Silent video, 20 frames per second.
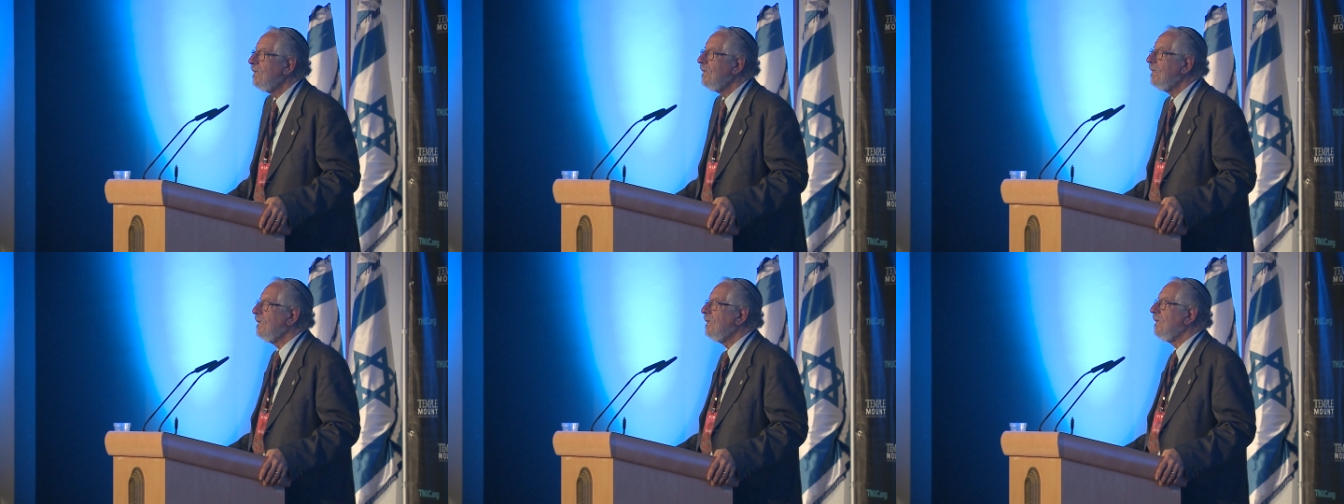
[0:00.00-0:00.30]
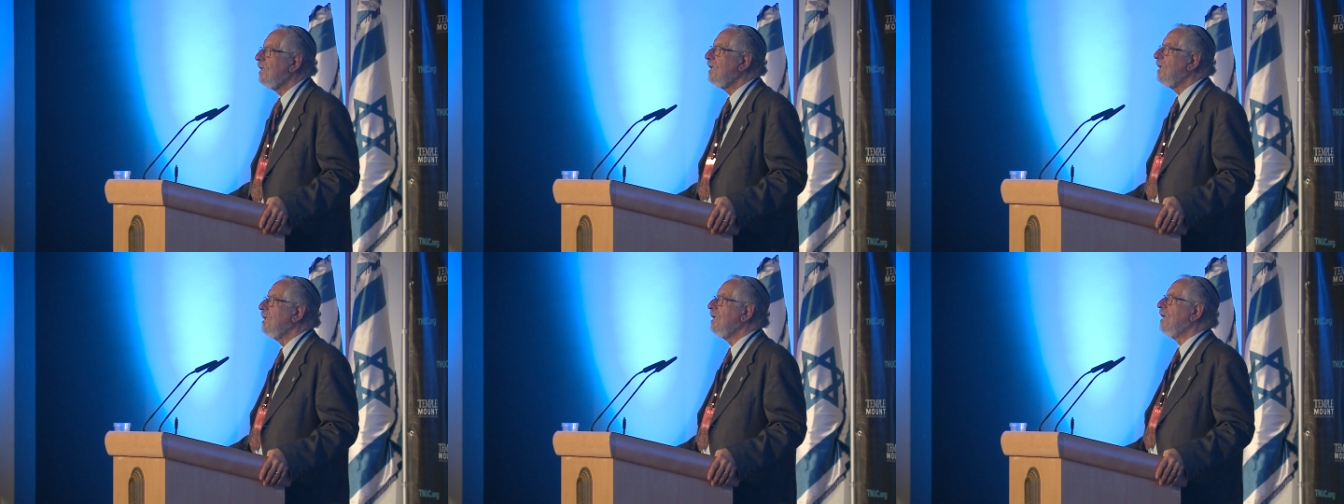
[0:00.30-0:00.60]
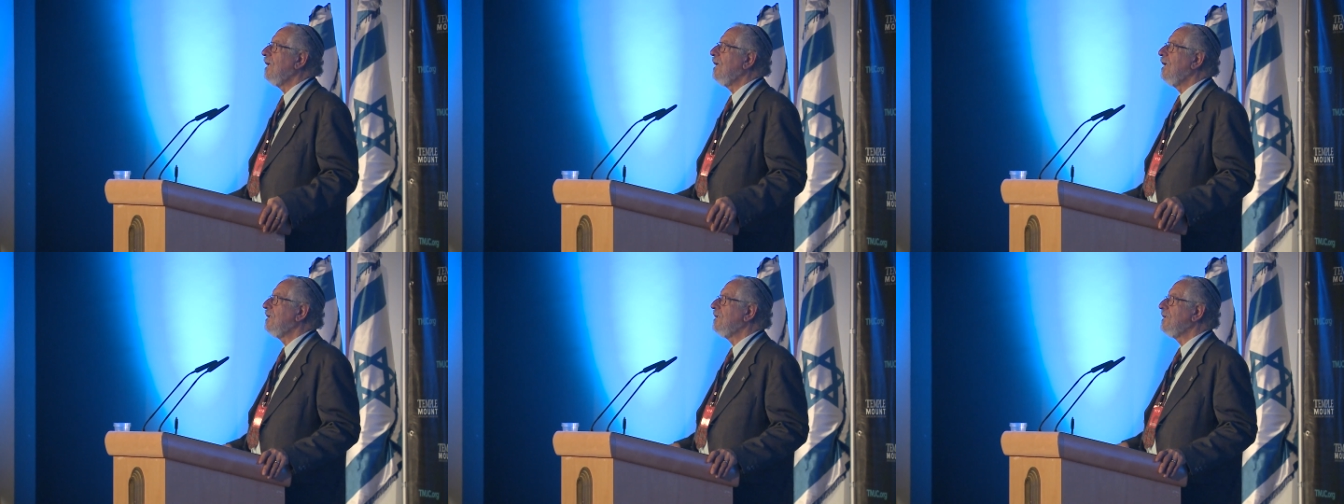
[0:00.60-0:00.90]
uh,
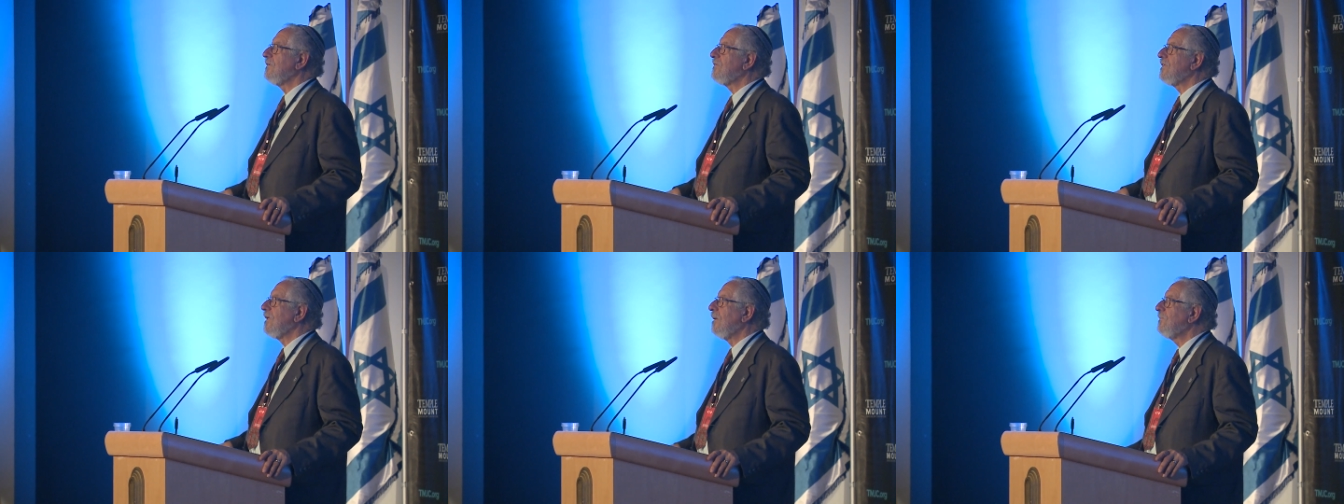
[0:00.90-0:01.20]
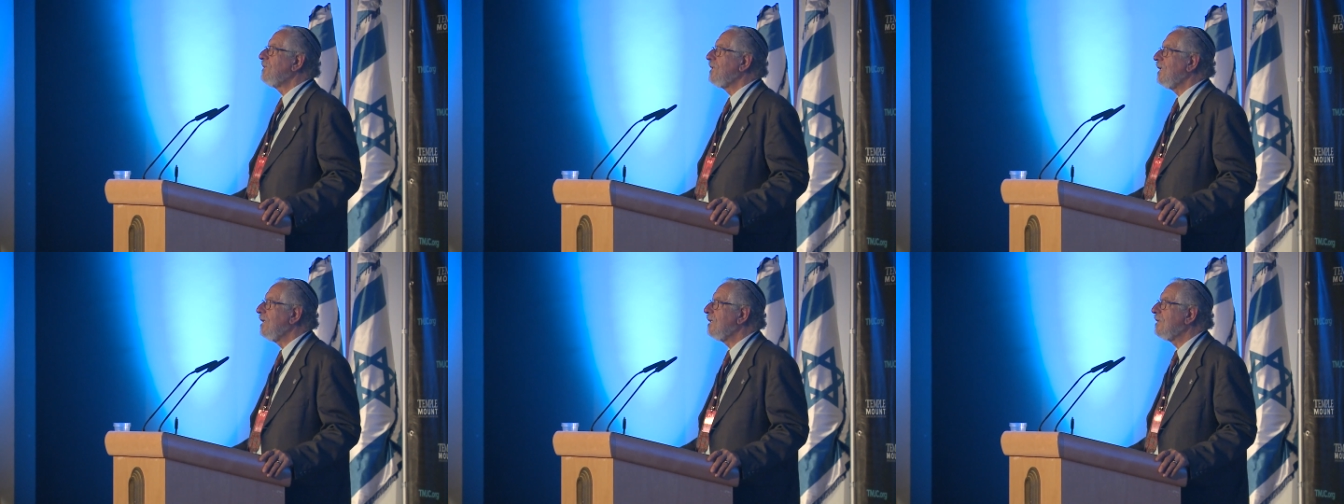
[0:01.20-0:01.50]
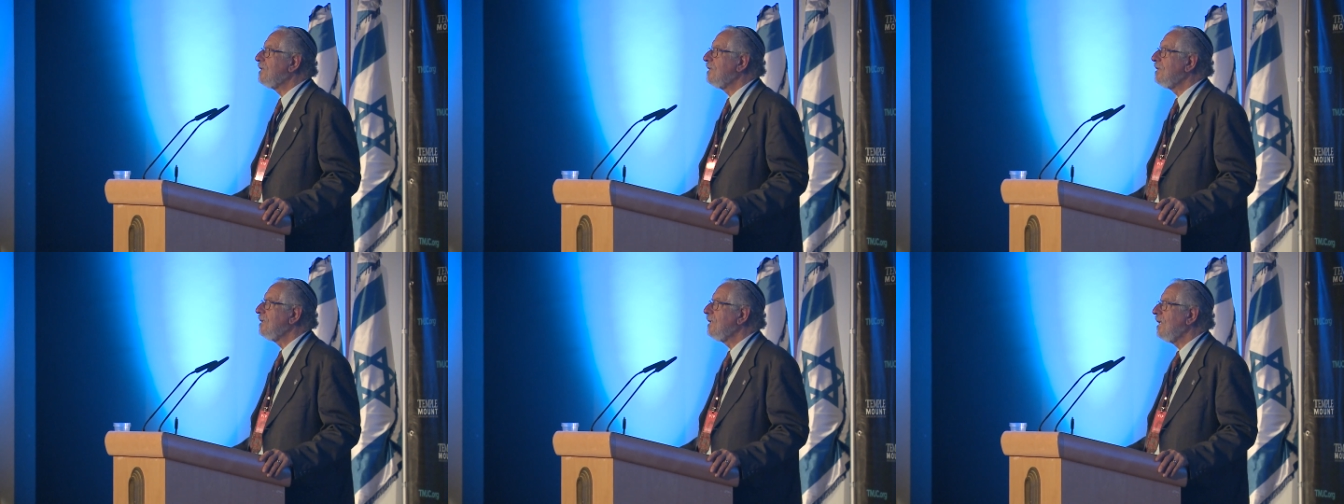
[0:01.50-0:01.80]
on the
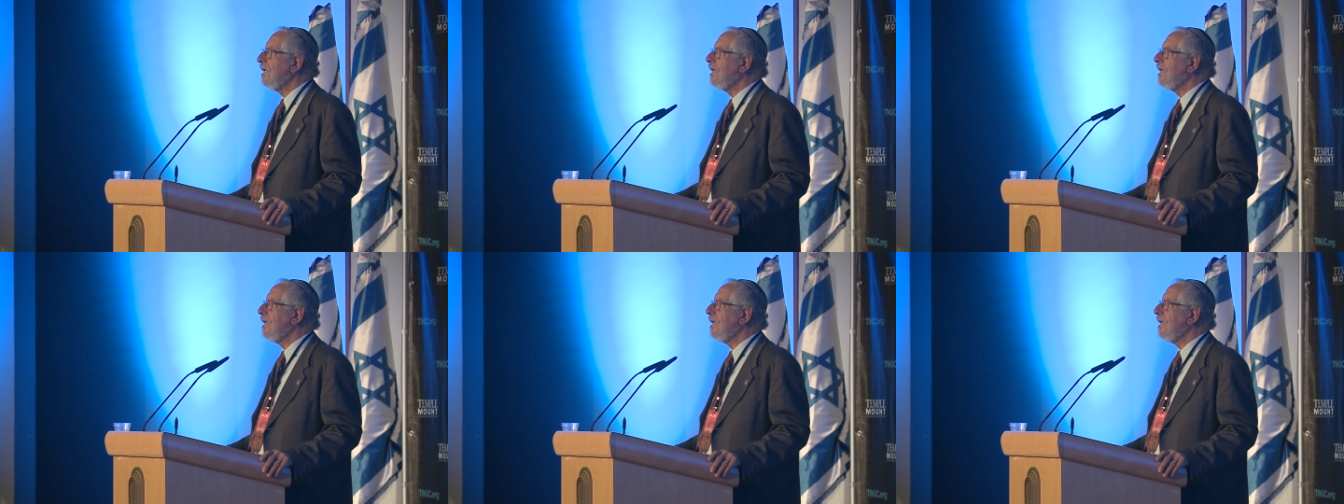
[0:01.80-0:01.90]
subject,